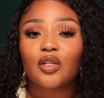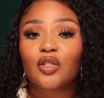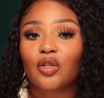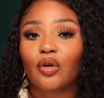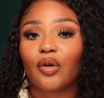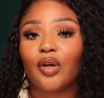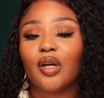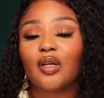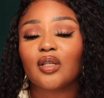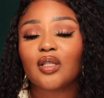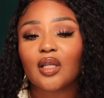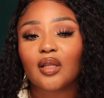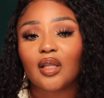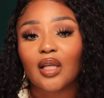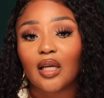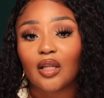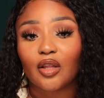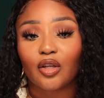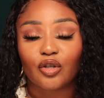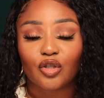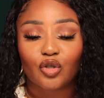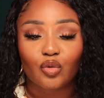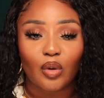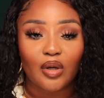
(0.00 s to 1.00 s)
So here's the thing,
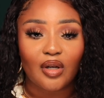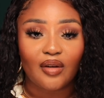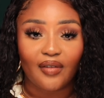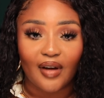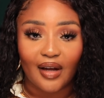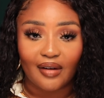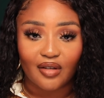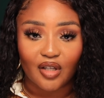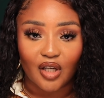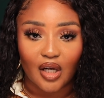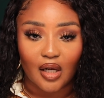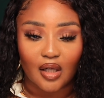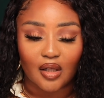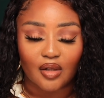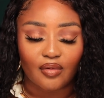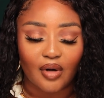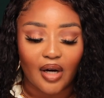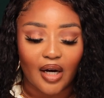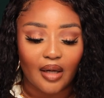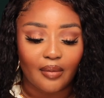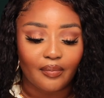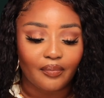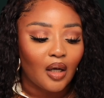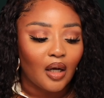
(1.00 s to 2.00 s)
there are 25 shades,
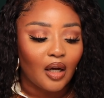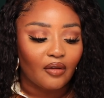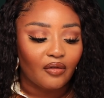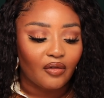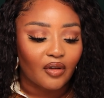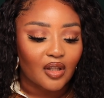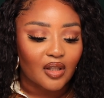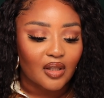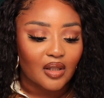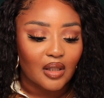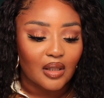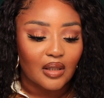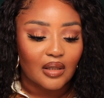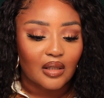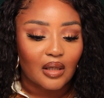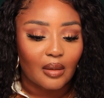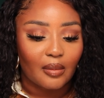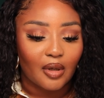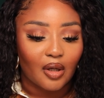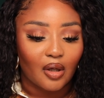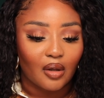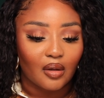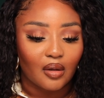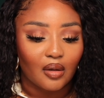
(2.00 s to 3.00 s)
right? I feel this needs
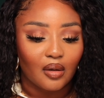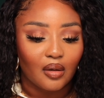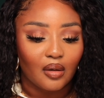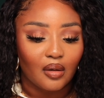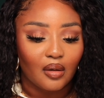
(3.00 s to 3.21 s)
coming on.